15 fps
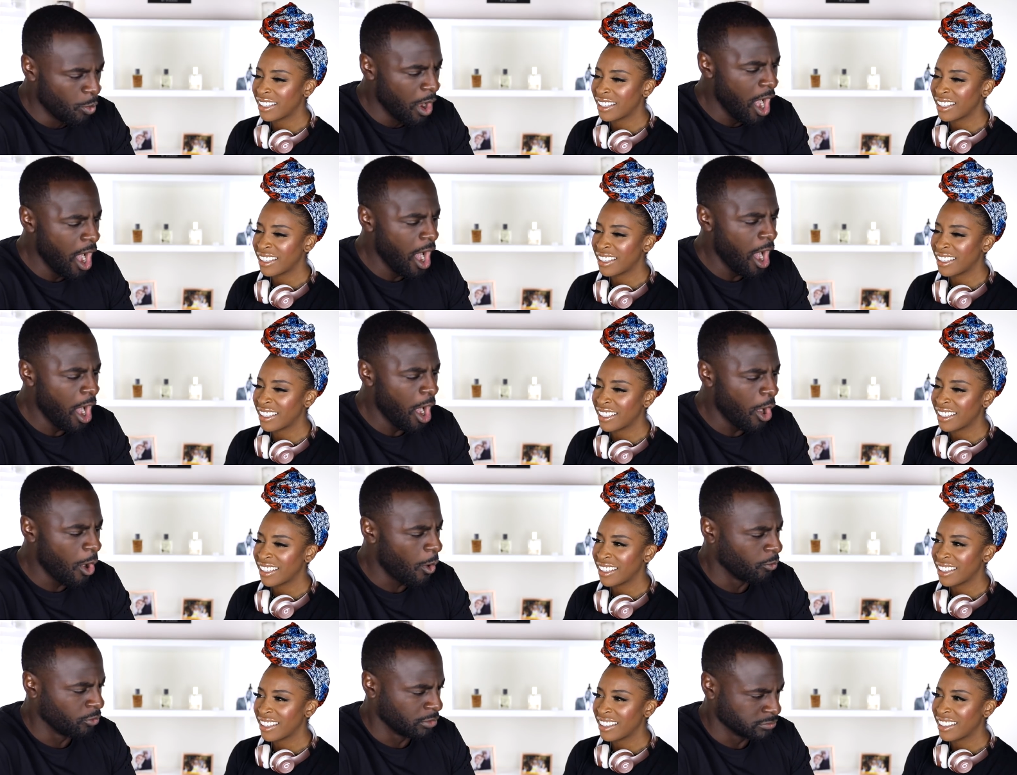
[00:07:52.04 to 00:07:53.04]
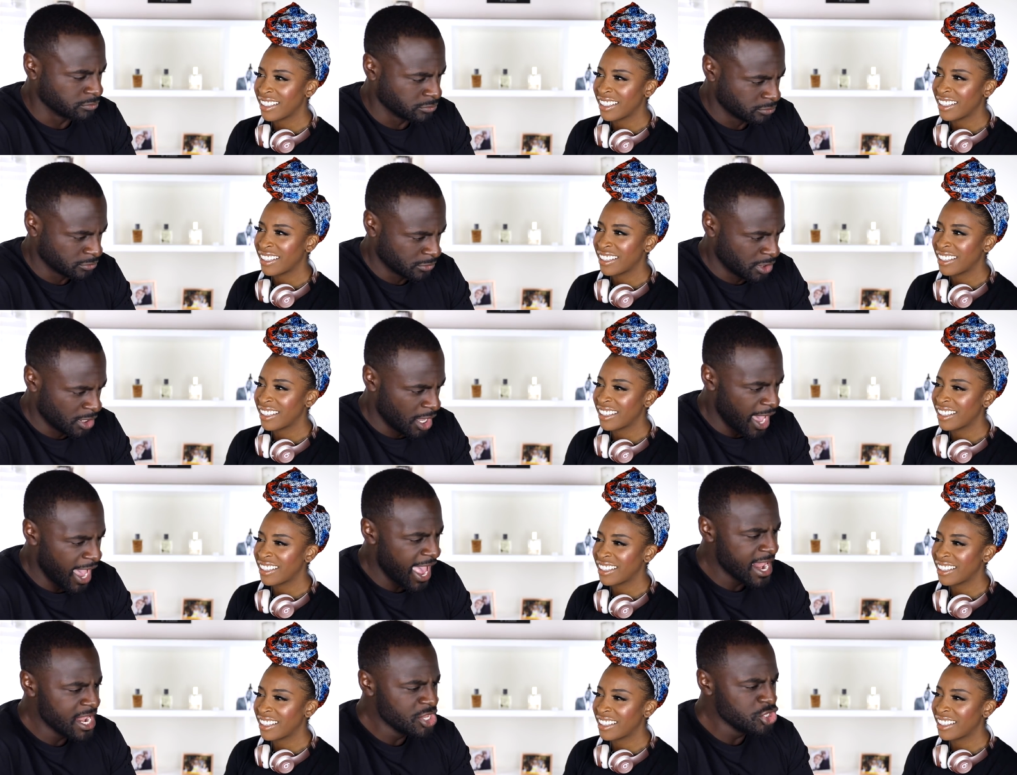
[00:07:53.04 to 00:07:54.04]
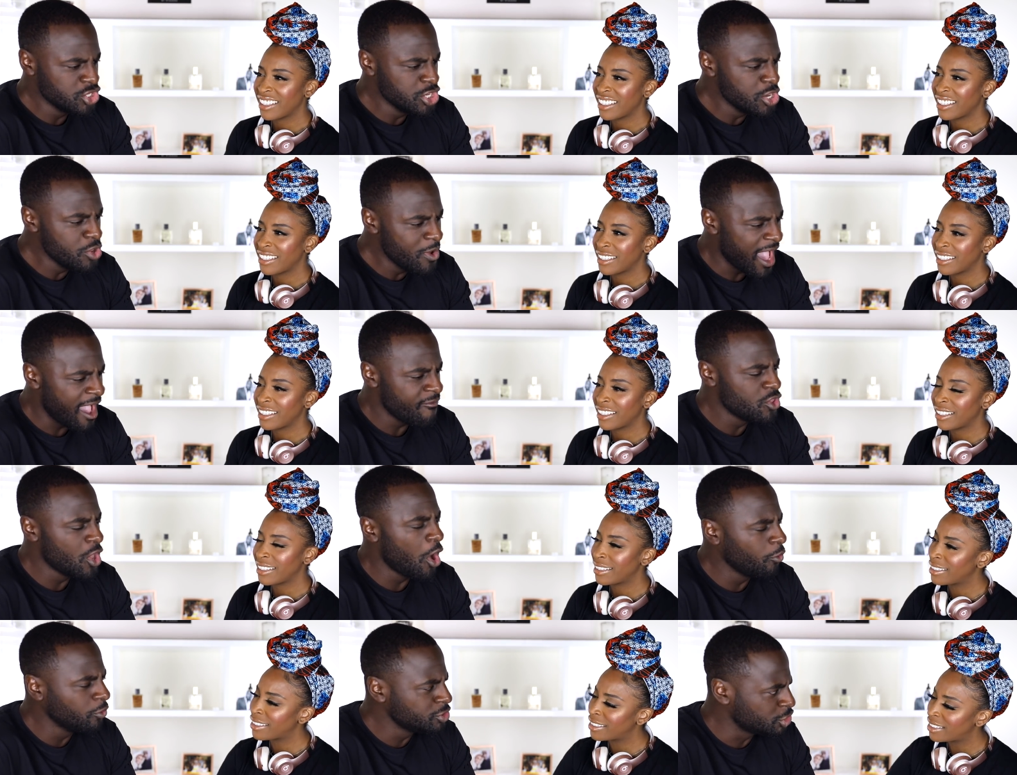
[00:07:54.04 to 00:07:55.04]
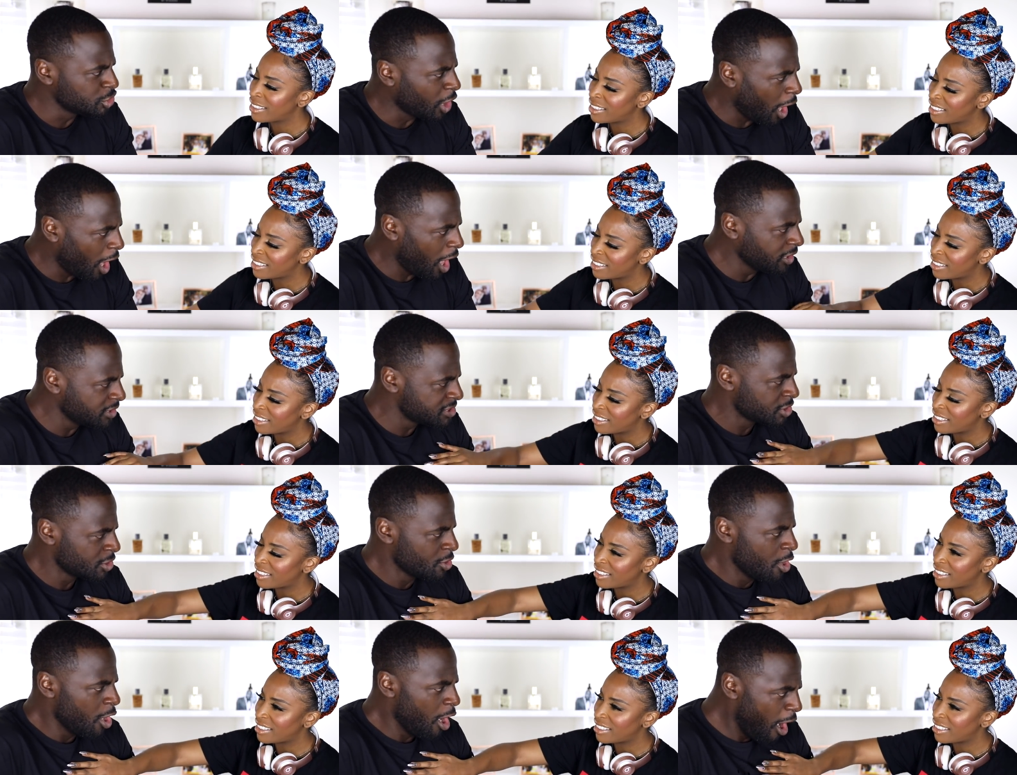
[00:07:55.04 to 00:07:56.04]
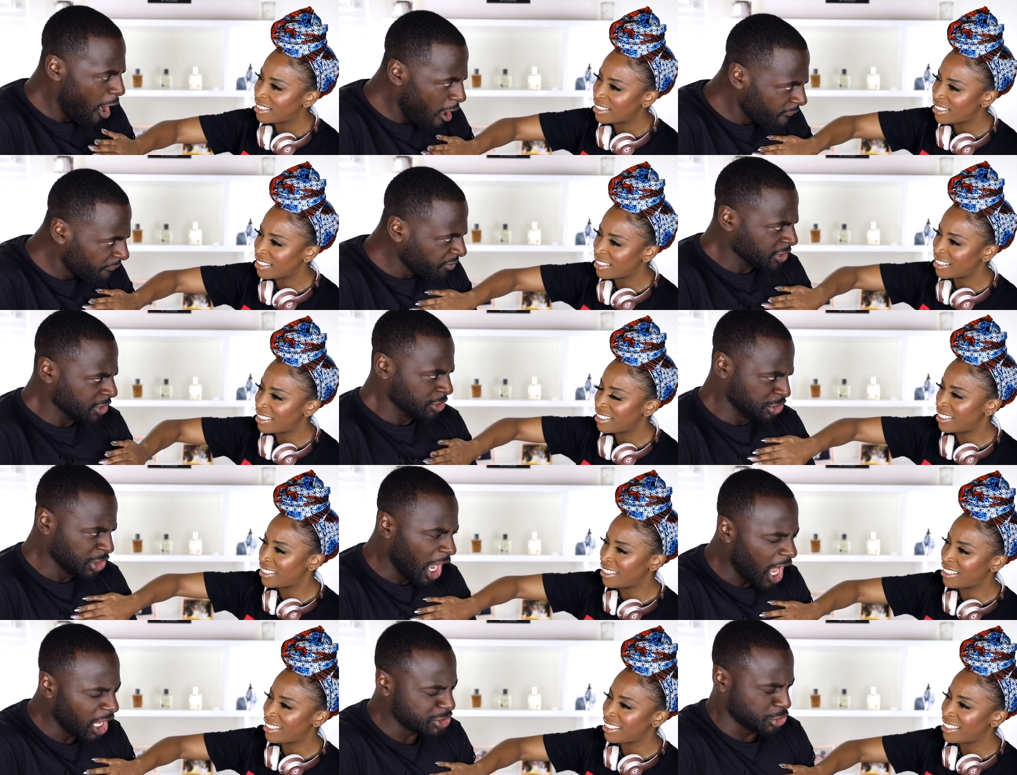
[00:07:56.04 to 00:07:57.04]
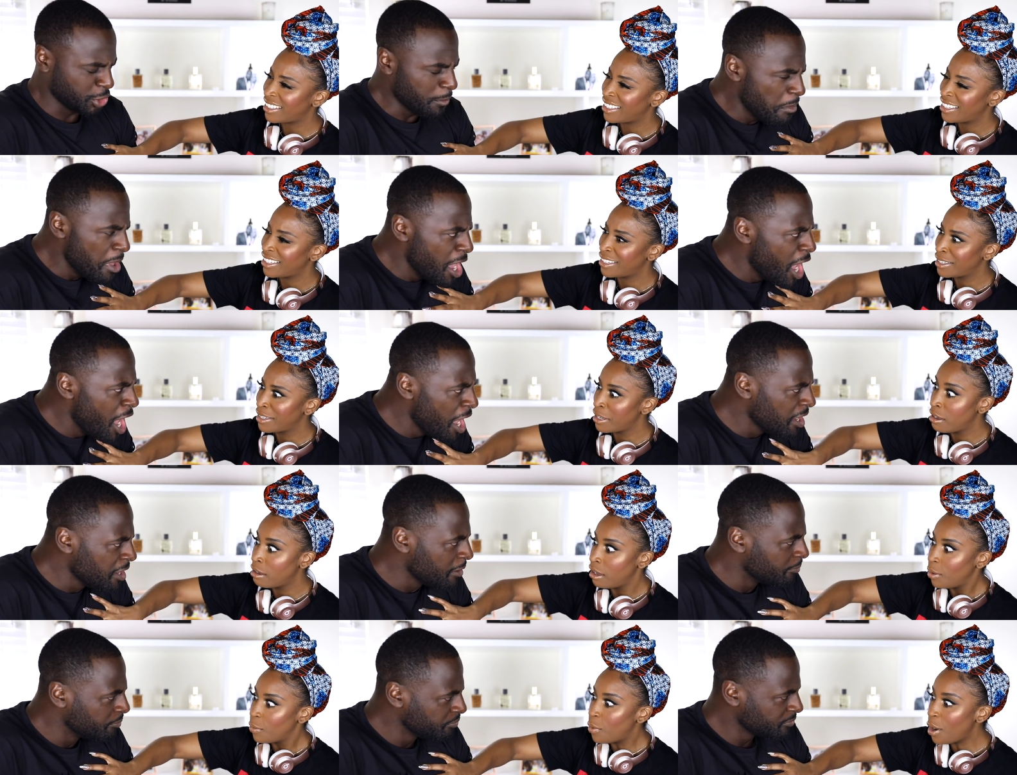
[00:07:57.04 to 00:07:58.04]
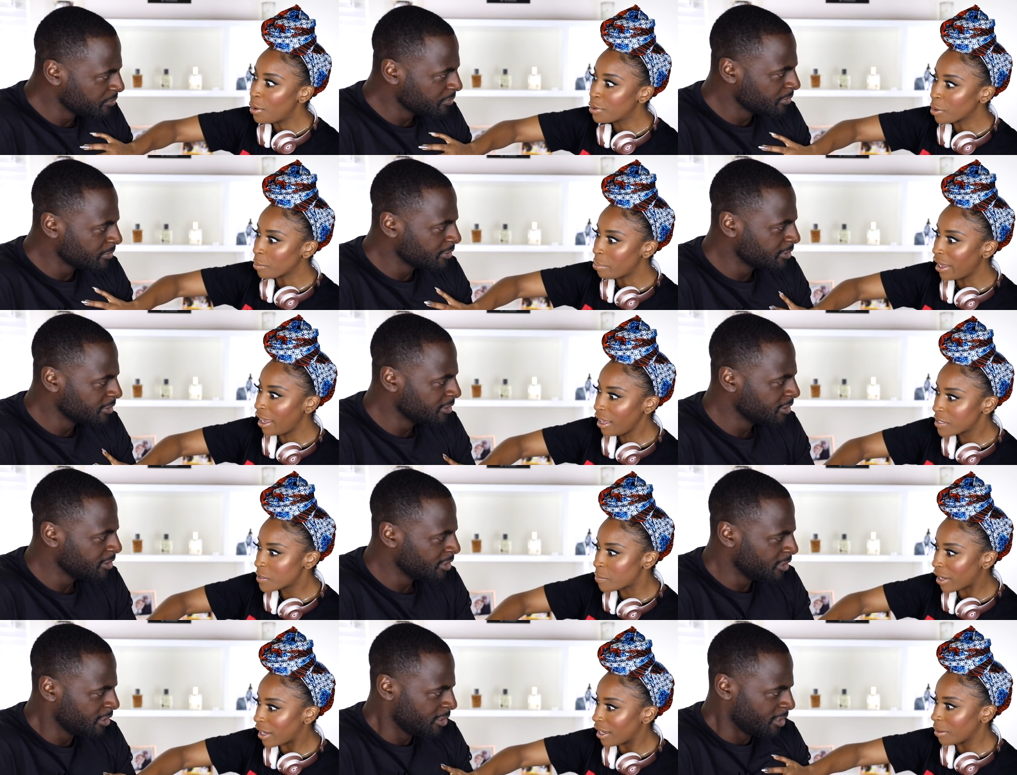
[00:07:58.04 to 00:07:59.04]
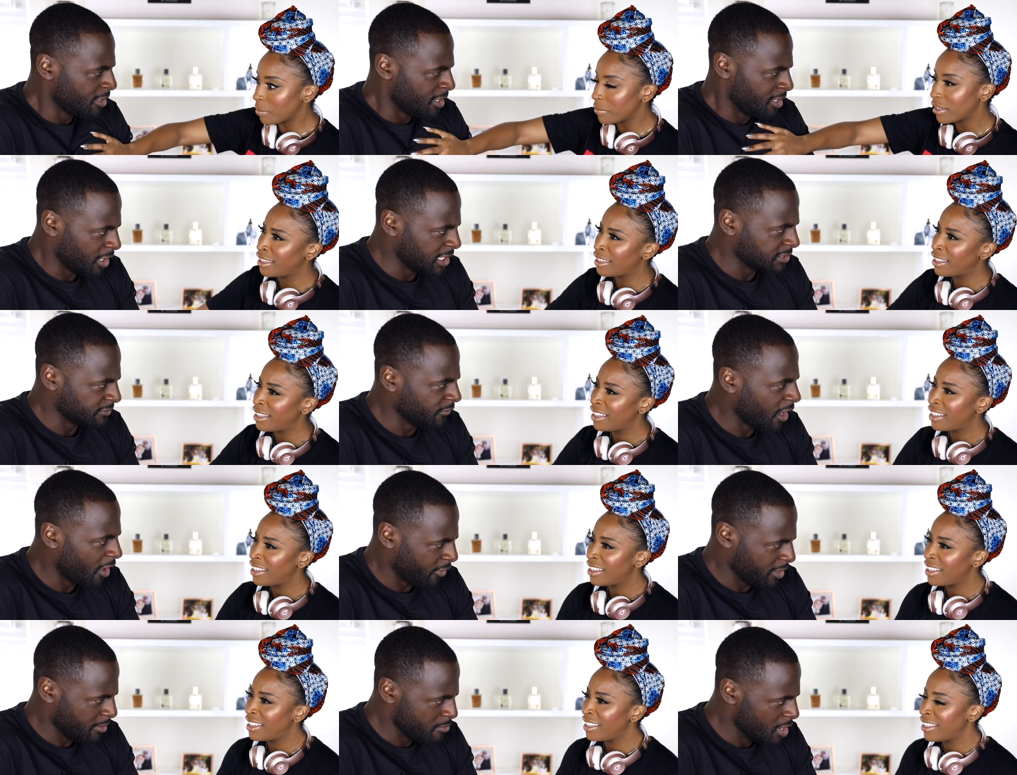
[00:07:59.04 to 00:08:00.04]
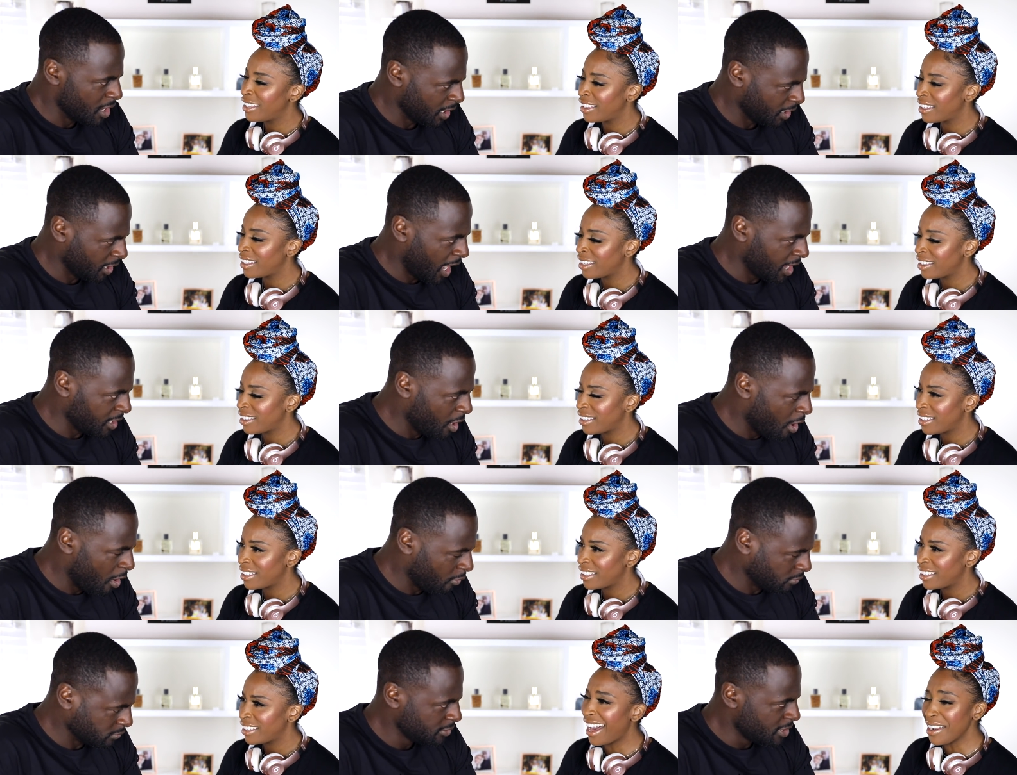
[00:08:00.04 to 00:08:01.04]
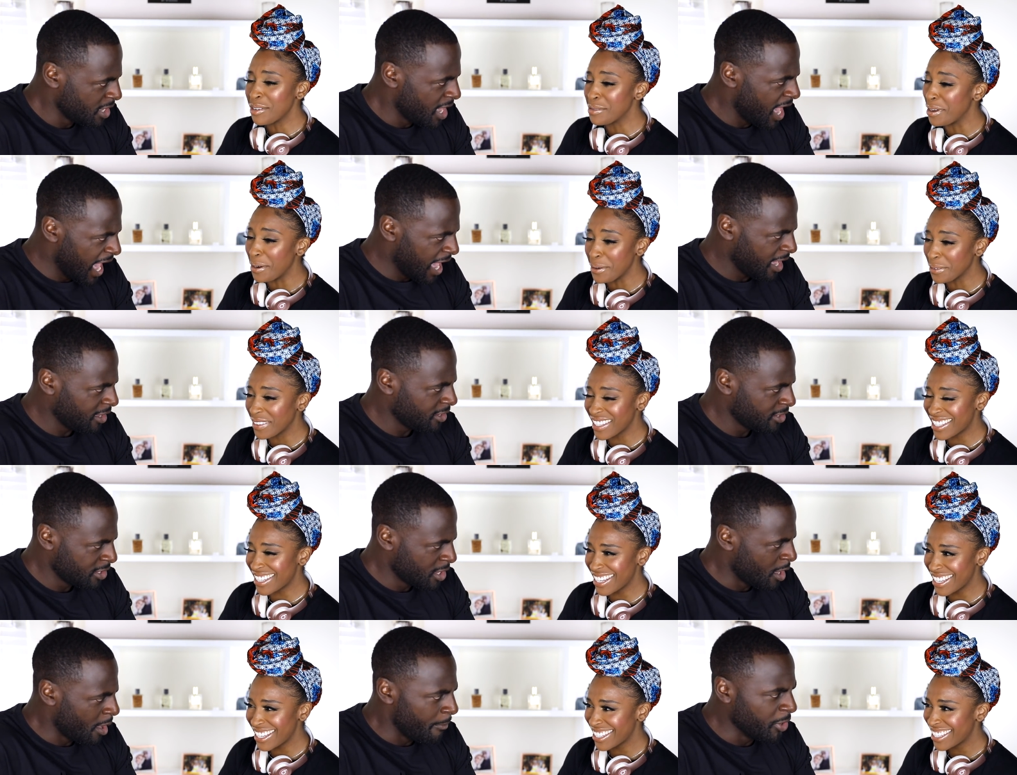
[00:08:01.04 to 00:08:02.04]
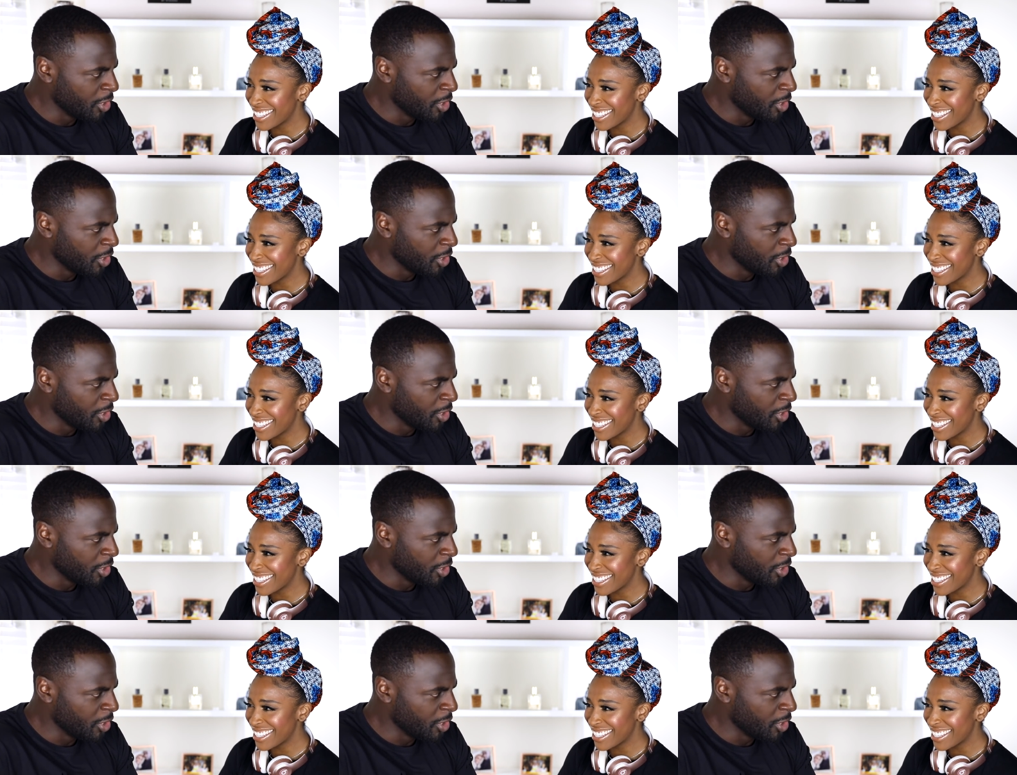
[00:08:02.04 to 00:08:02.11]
Speaker 1: world. And you have no chance of touching me.
Speaker 2: Whoa, your pecs, babe.
Speaker 1: It's very big, I know. I don't know what this is.